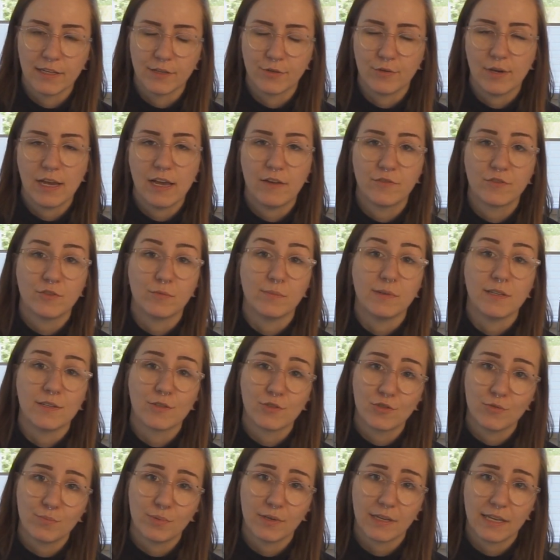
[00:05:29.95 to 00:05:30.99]
you have to be
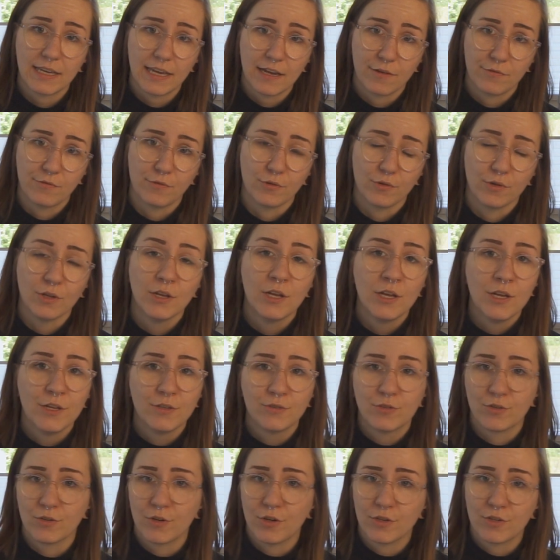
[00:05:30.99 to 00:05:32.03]
super careful
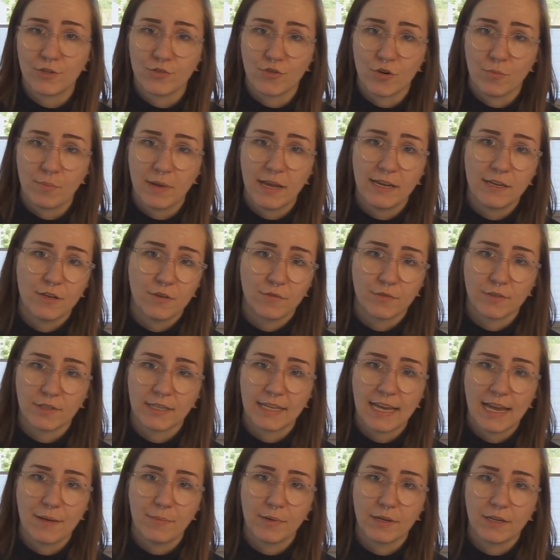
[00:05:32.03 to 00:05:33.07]
to not drop any of the
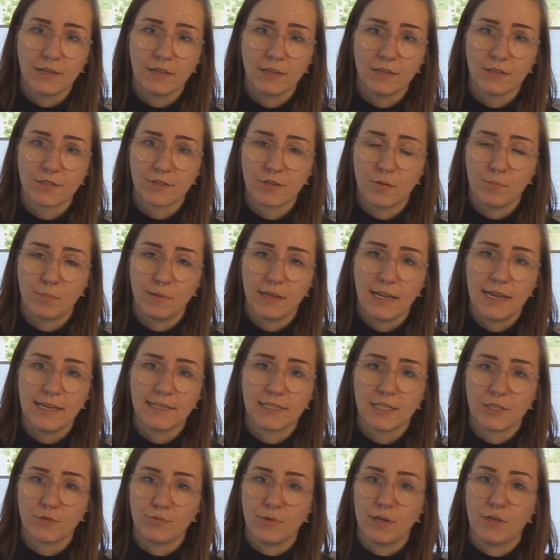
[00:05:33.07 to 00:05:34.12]
chemicals on
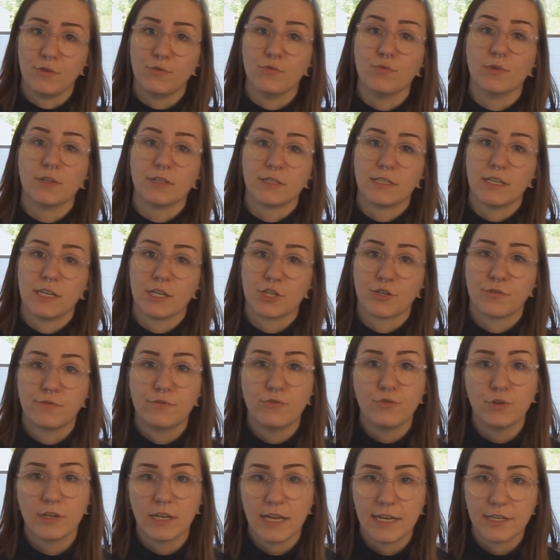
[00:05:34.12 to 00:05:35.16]
places where you will touch
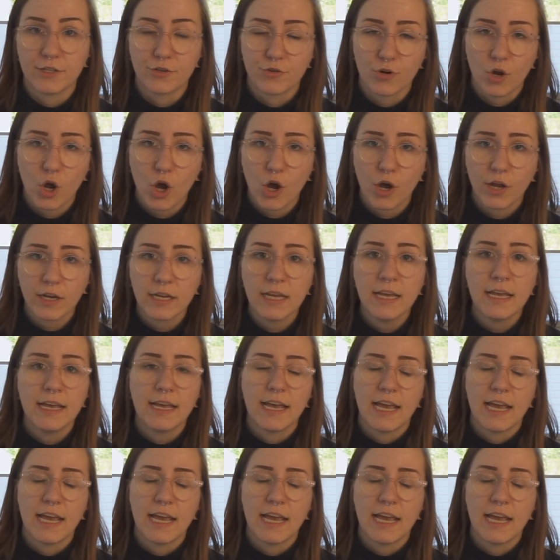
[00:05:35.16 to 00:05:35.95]
food later on,